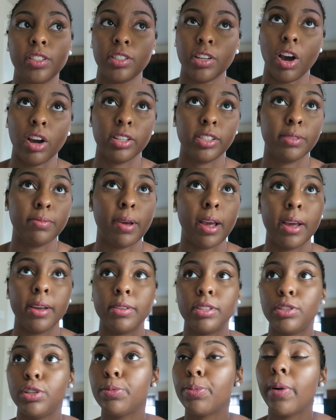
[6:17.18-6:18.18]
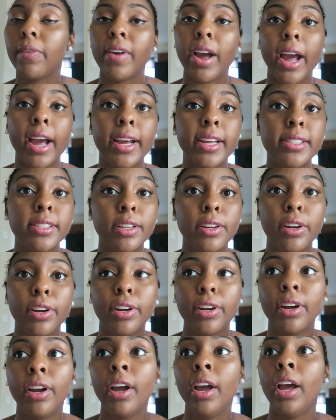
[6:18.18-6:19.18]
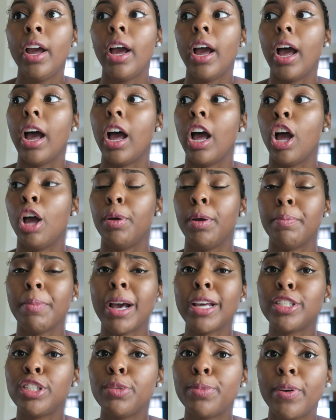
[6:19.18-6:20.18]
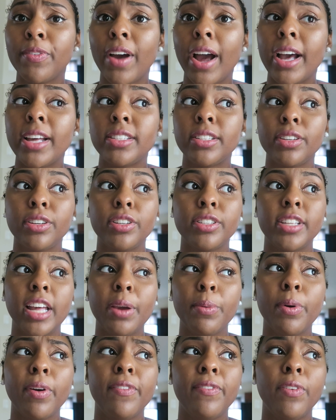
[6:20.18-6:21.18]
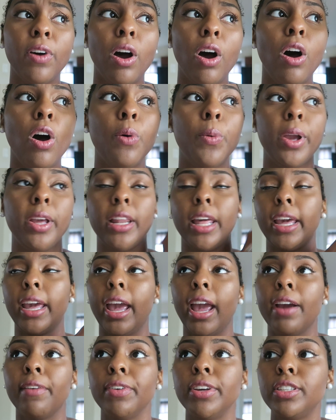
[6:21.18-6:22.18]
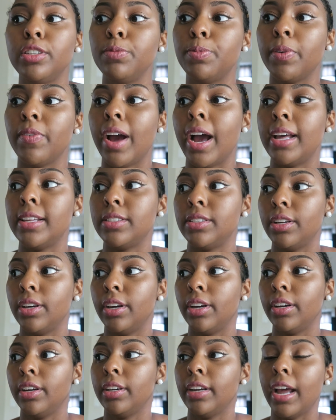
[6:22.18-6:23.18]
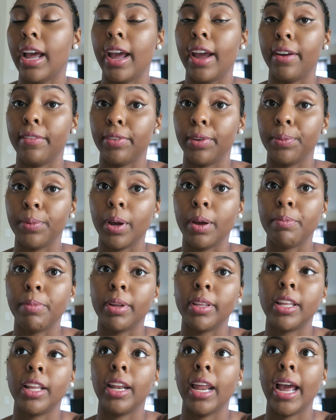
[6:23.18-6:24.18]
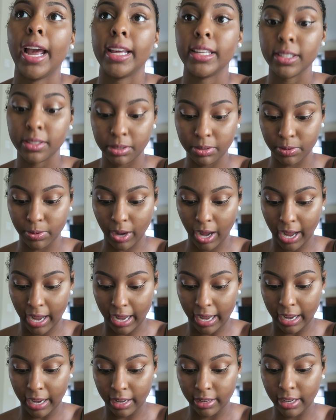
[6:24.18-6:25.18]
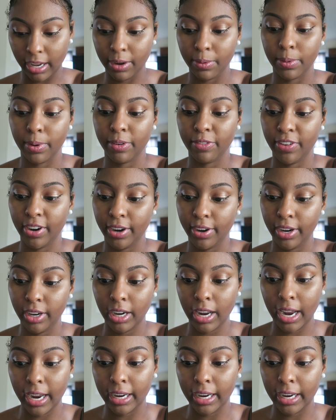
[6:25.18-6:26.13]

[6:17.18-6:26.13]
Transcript: talk to my supervisor, and my supervisors, they were always every supervisor, not everyone, but the last two I had, they were very